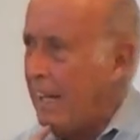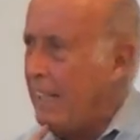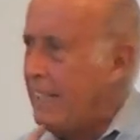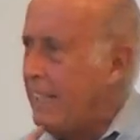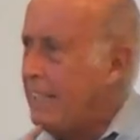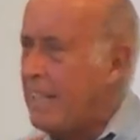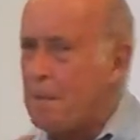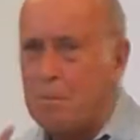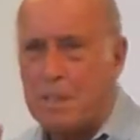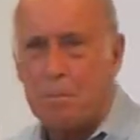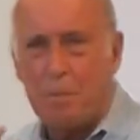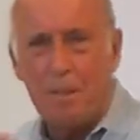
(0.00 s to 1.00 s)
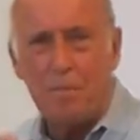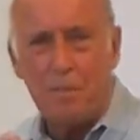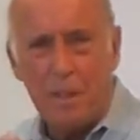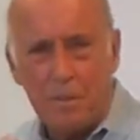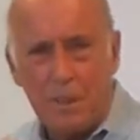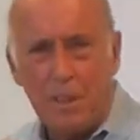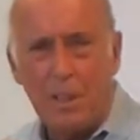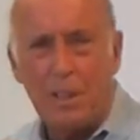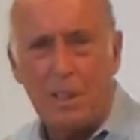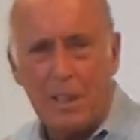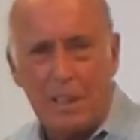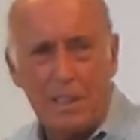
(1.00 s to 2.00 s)
I think that must be a very
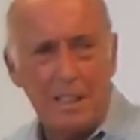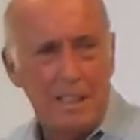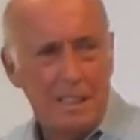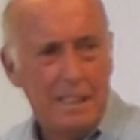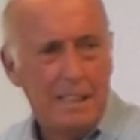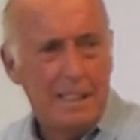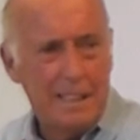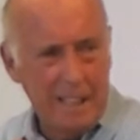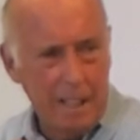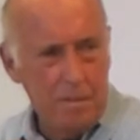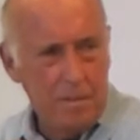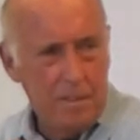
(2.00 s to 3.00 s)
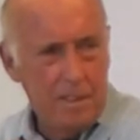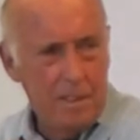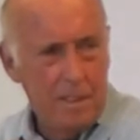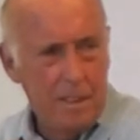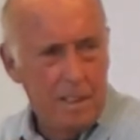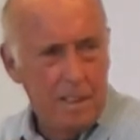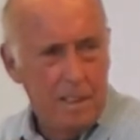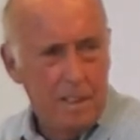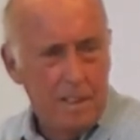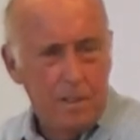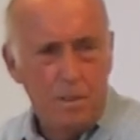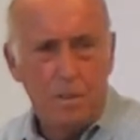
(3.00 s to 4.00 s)
hard life
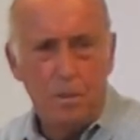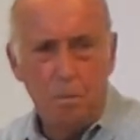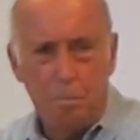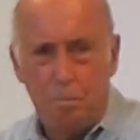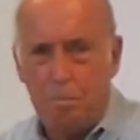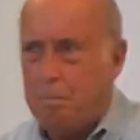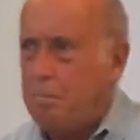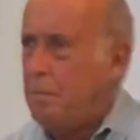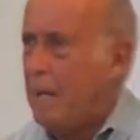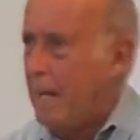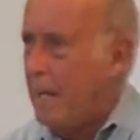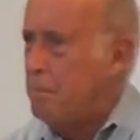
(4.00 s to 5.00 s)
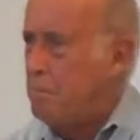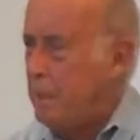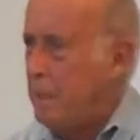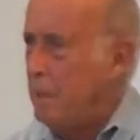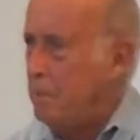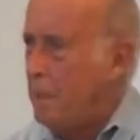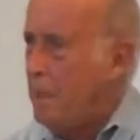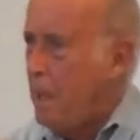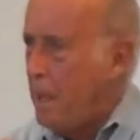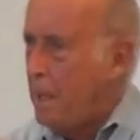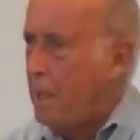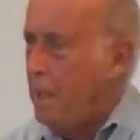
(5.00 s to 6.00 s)
to have, be a,
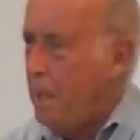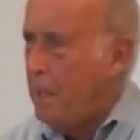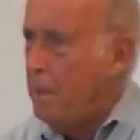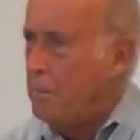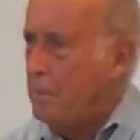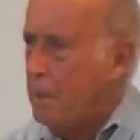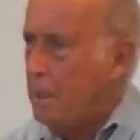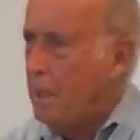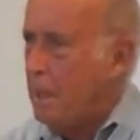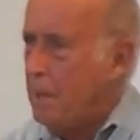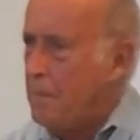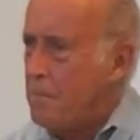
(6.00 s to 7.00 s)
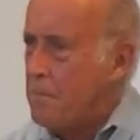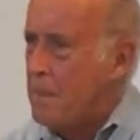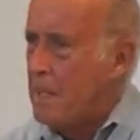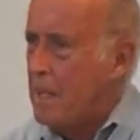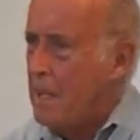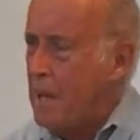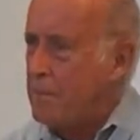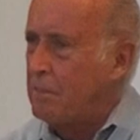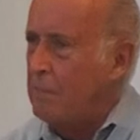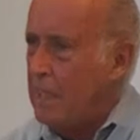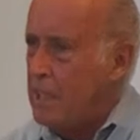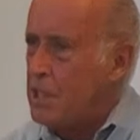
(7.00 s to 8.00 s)
a um, have a
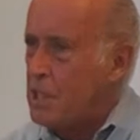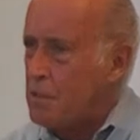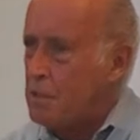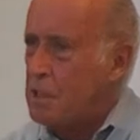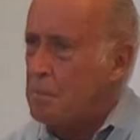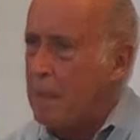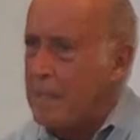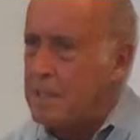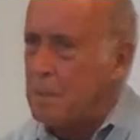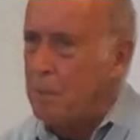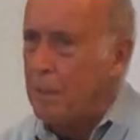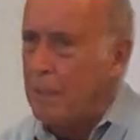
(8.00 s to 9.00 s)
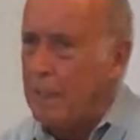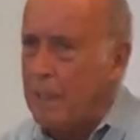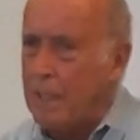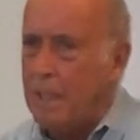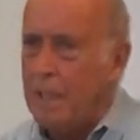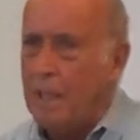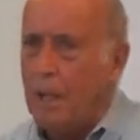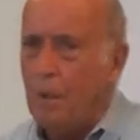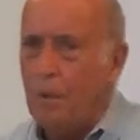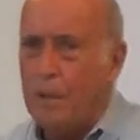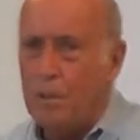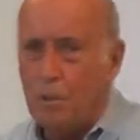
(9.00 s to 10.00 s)
religious responsibility
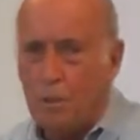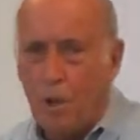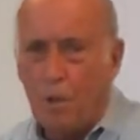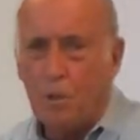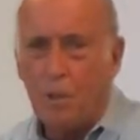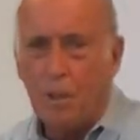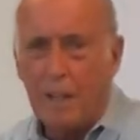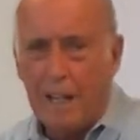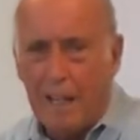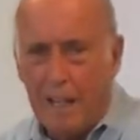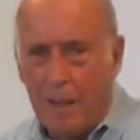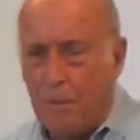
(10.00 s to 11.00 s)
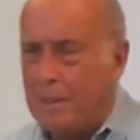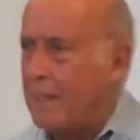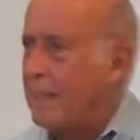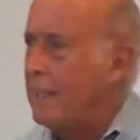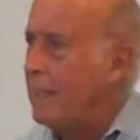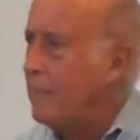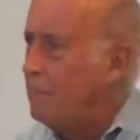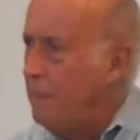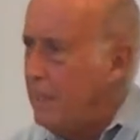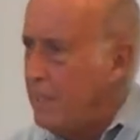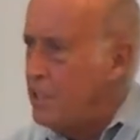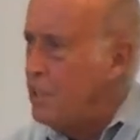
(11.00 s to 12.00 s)
when you no longer, when the
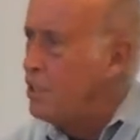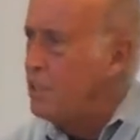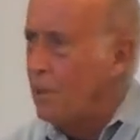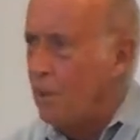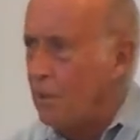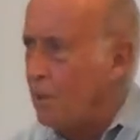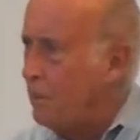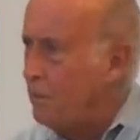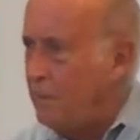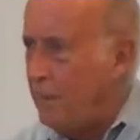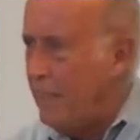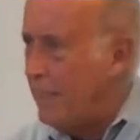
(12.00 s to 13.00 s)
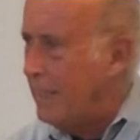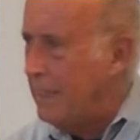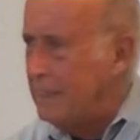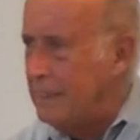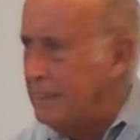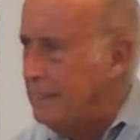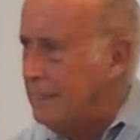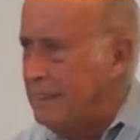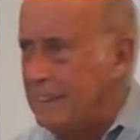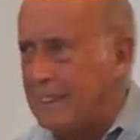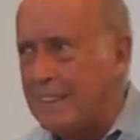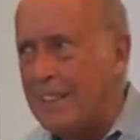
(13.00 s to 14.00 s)
religion is no longer feeding.
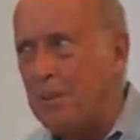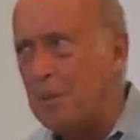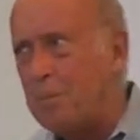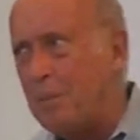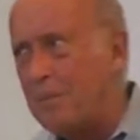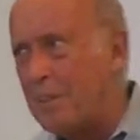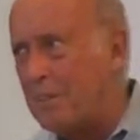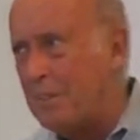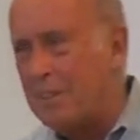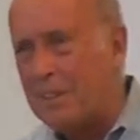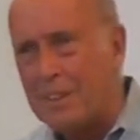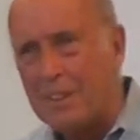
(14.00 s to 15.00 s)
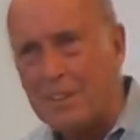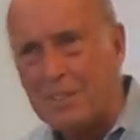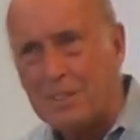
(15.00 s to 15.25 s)
That would be very hard.